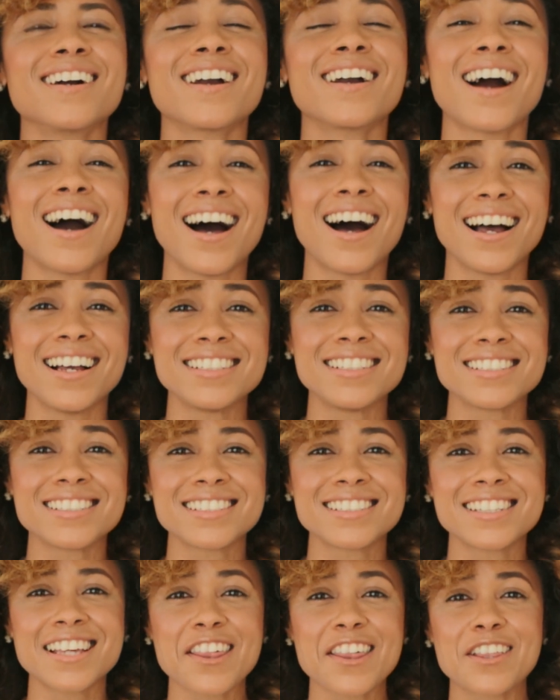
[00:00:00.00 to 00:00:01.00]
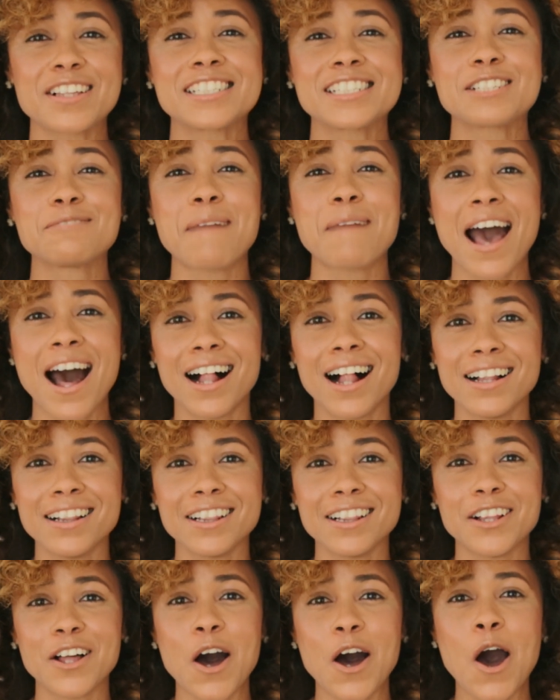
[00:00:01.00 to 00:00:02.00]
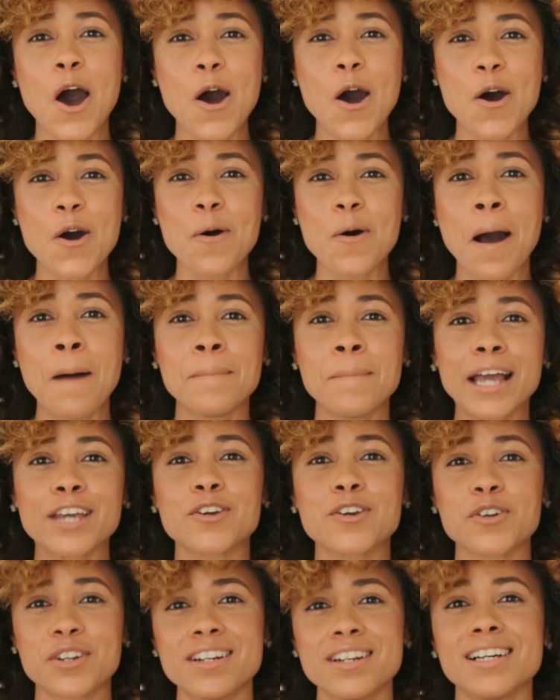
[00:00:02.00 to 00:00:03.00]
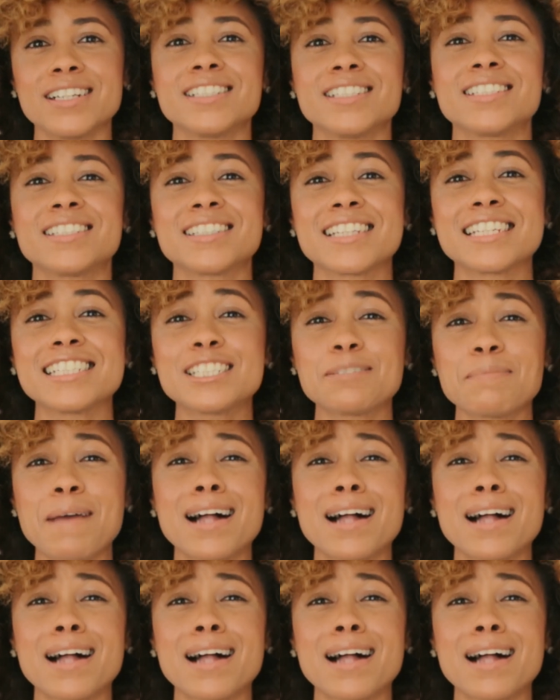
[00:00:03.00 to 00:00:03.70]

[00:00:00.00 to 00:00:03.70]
guys the smell oh my goodness this